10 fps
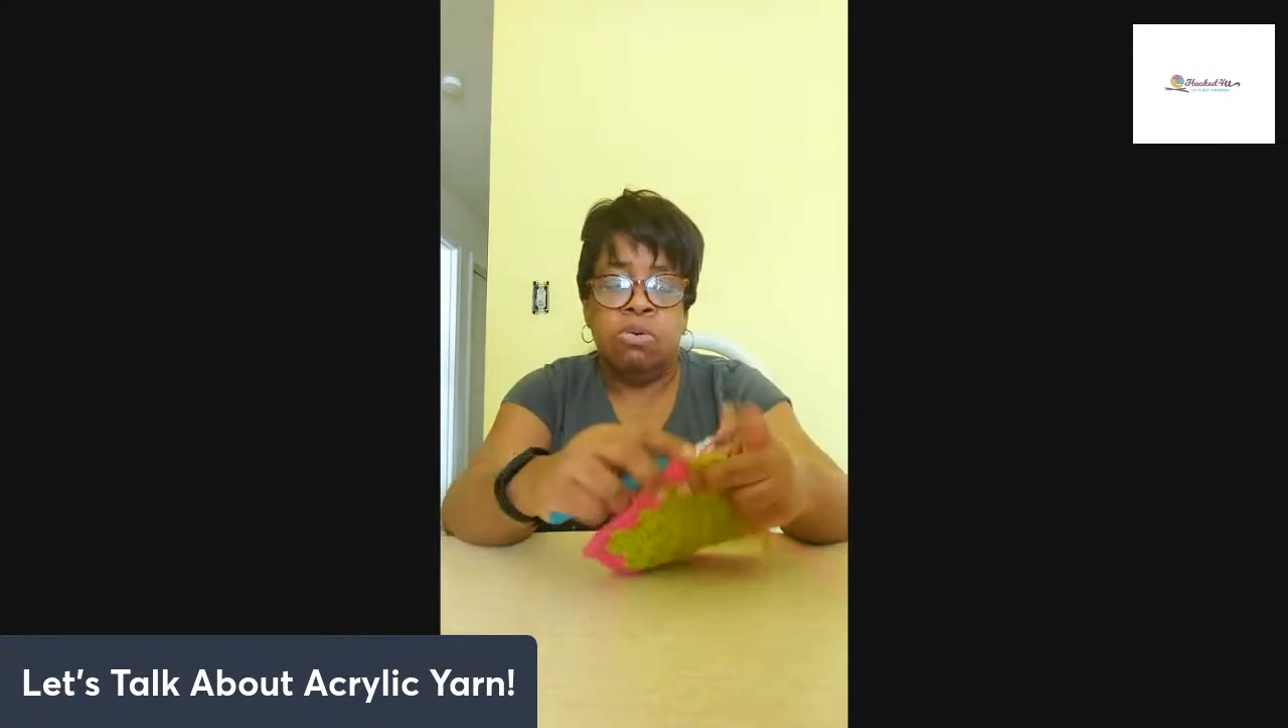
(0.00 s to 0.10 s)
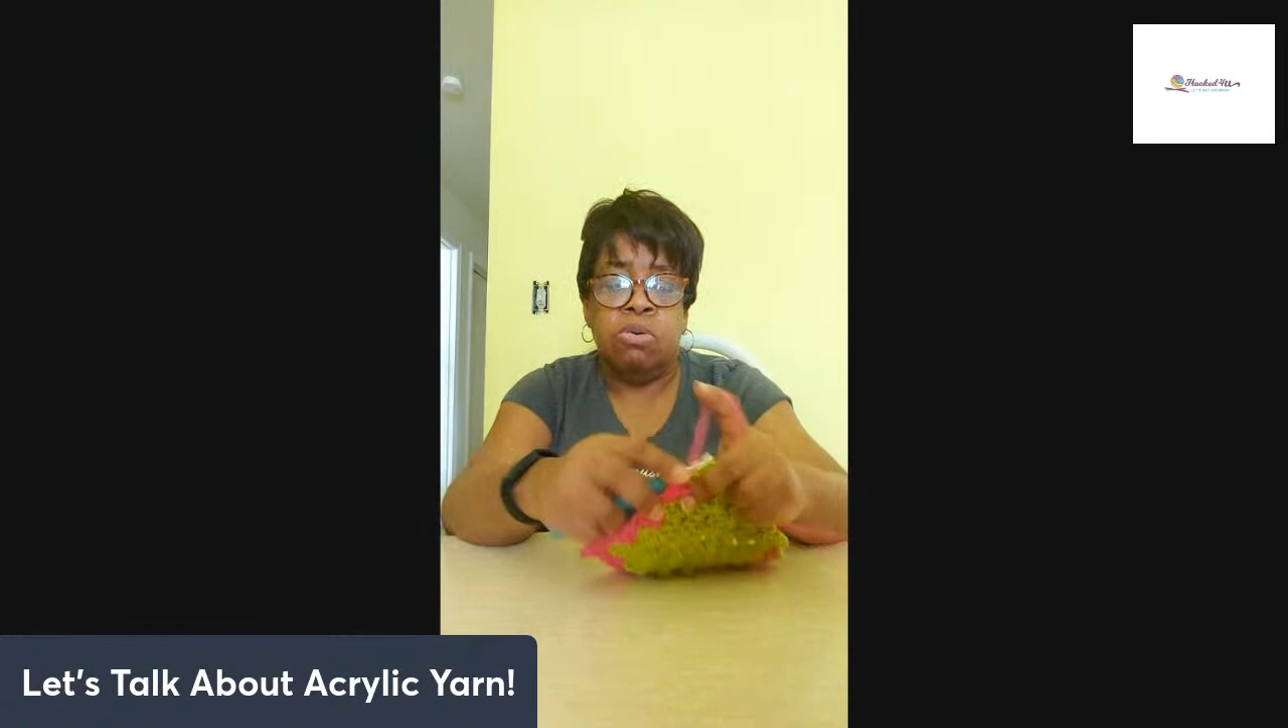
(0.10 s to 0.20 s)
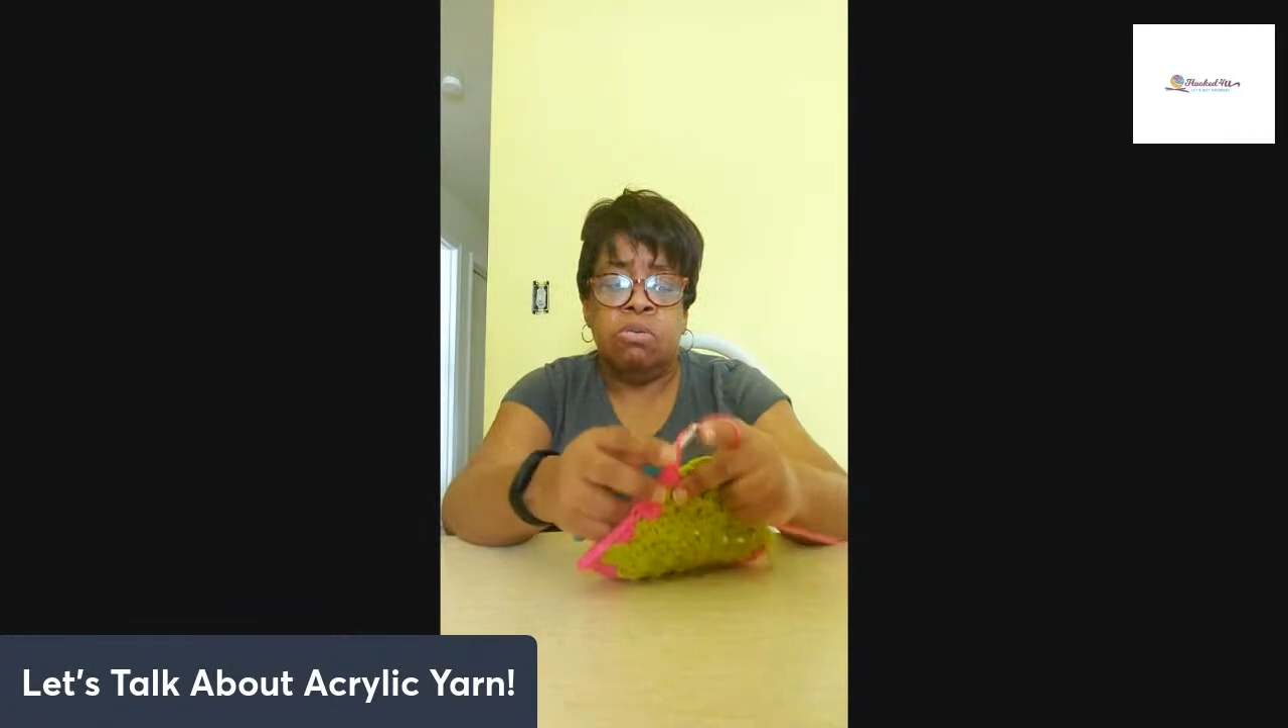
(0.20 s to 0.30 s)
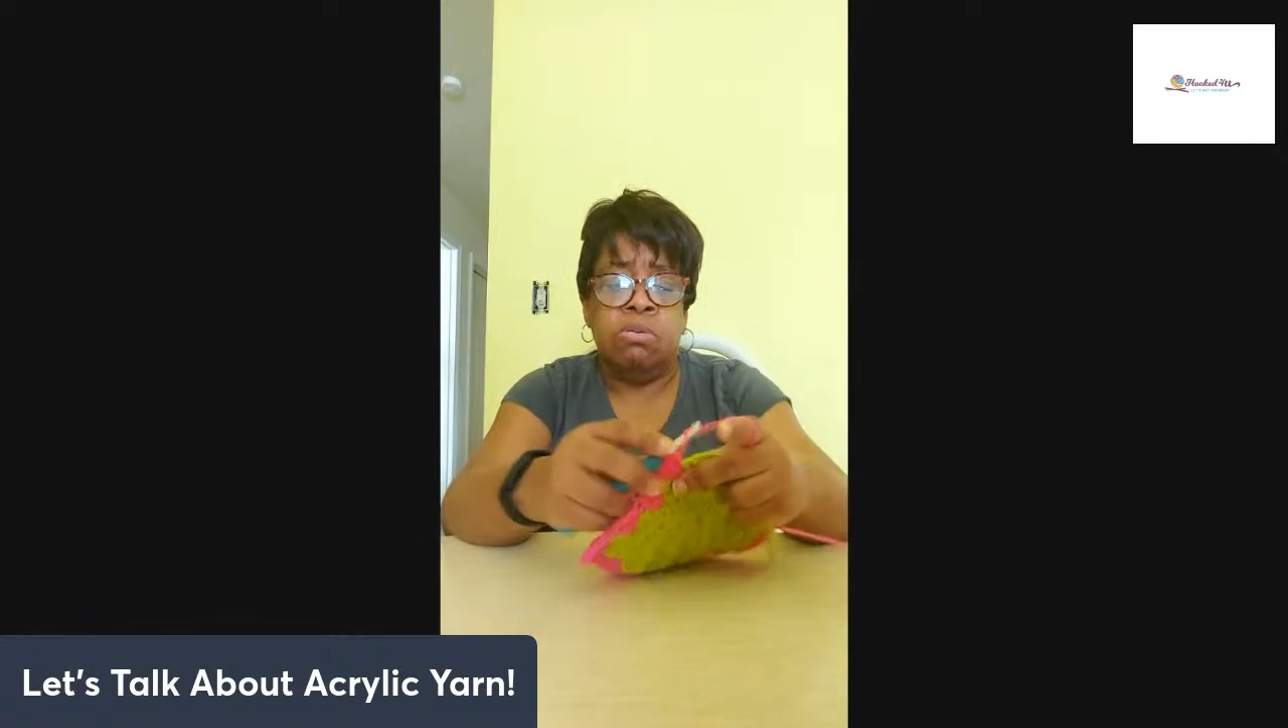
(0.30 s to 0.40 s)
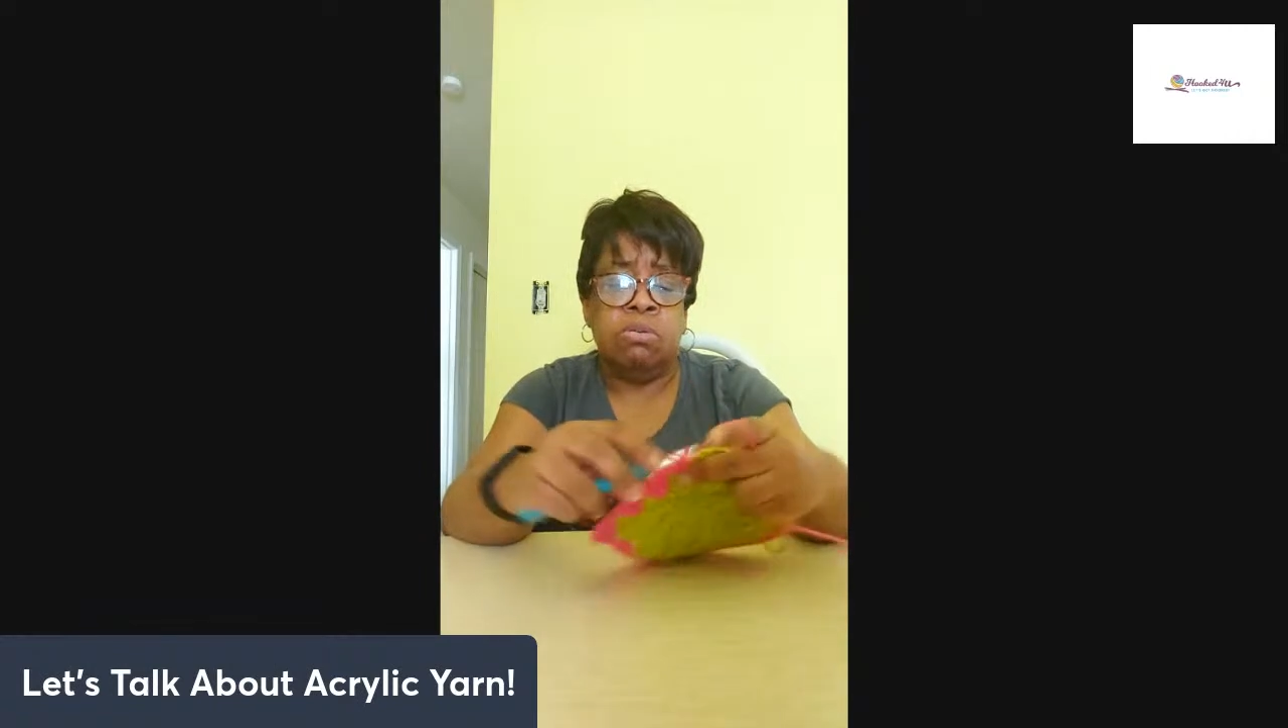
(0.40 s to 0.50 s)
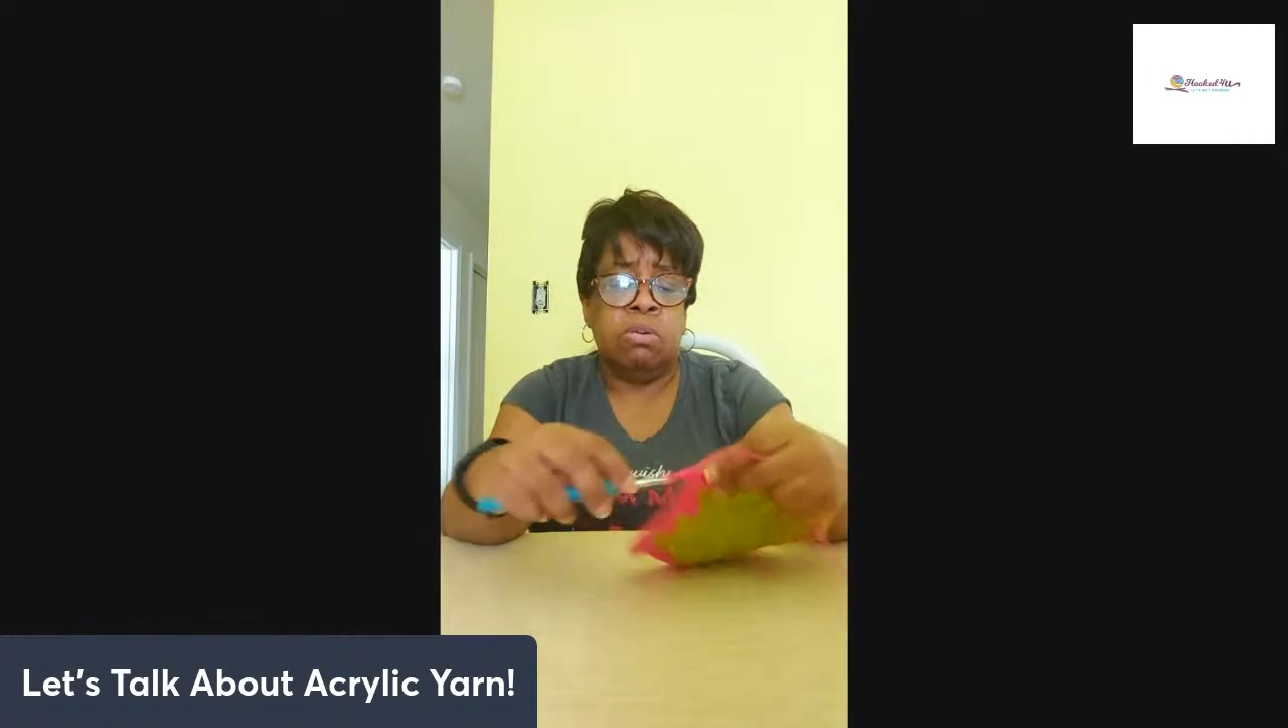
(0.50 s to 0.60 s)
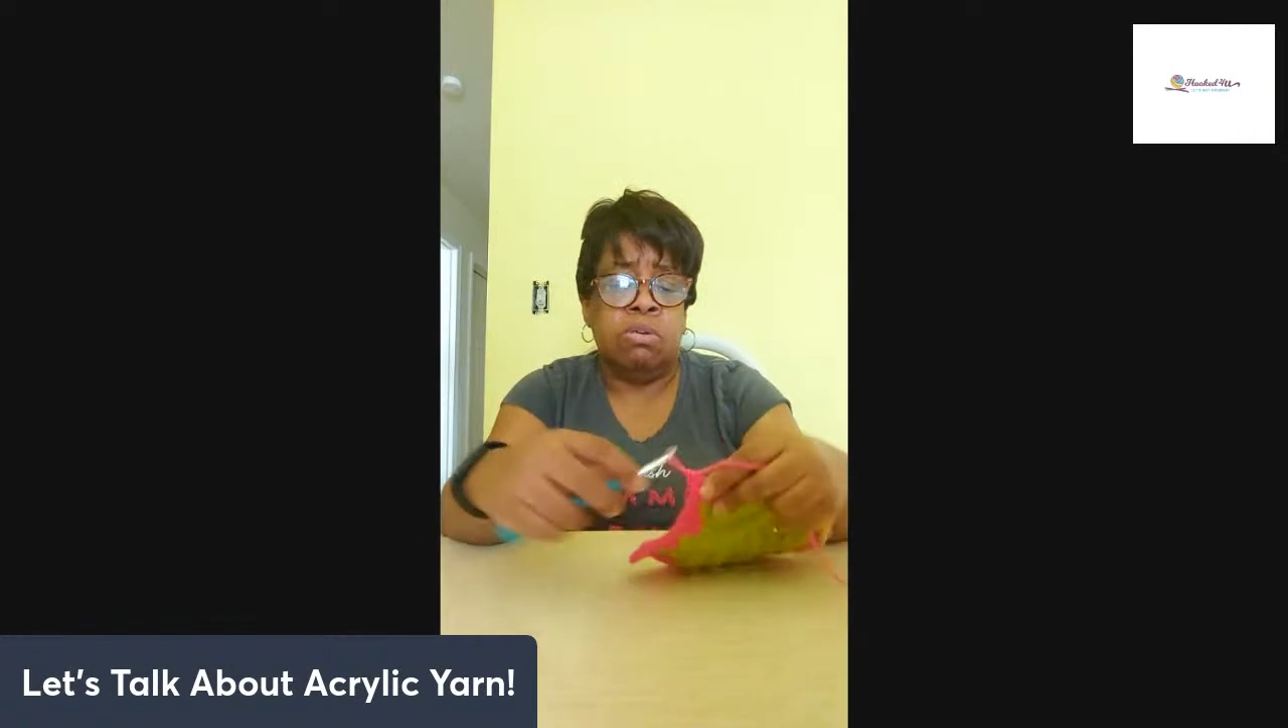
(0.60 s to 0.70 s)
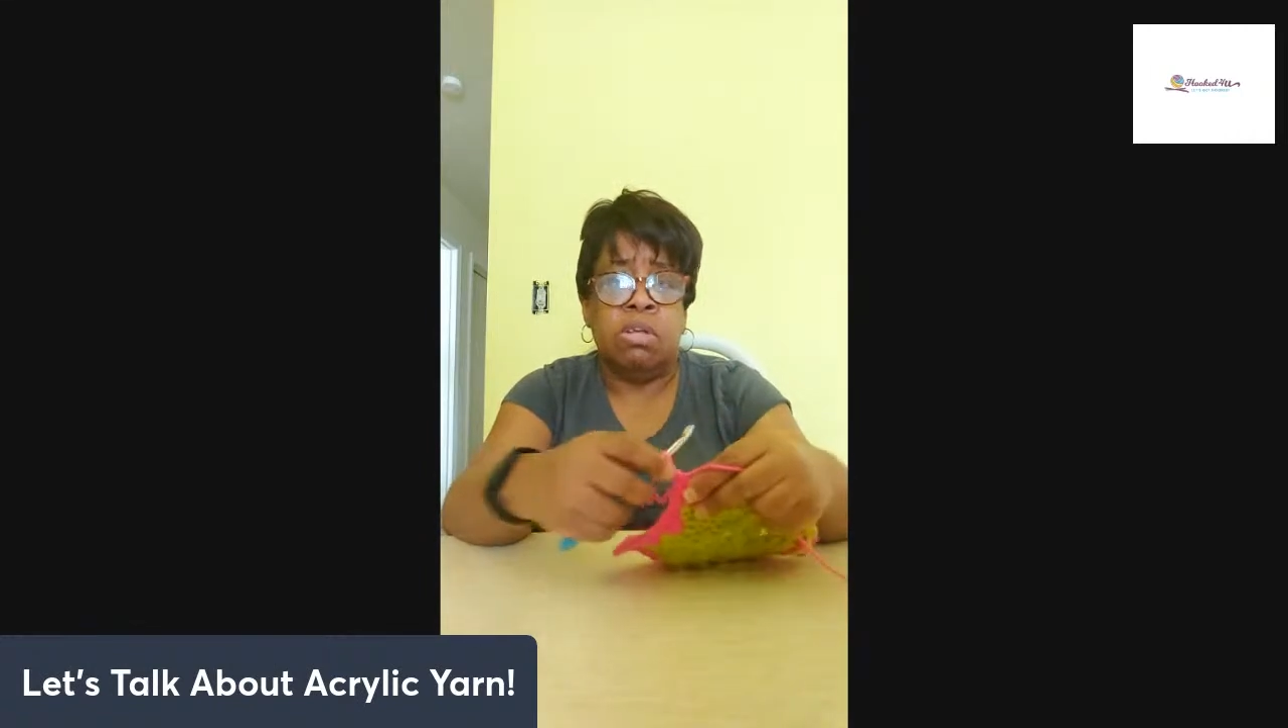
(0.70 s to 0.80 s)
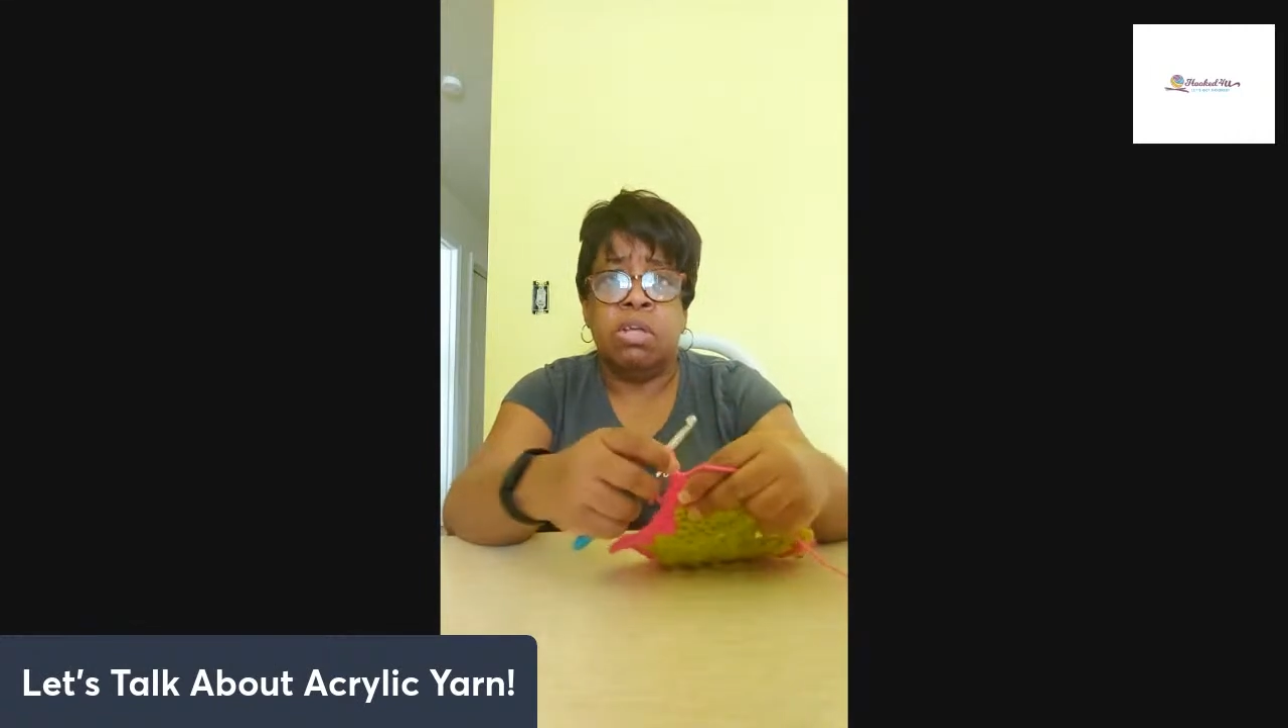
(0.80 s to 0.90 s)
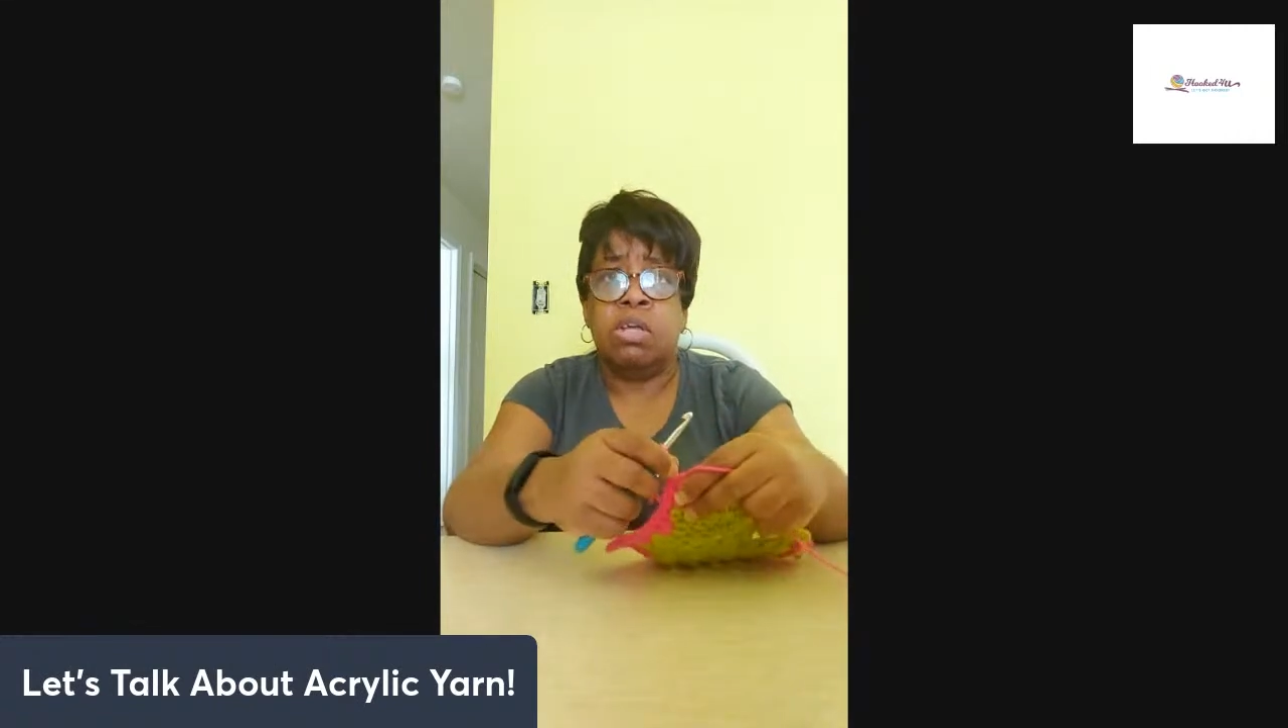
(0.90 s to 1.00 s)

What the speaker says: mm-mm.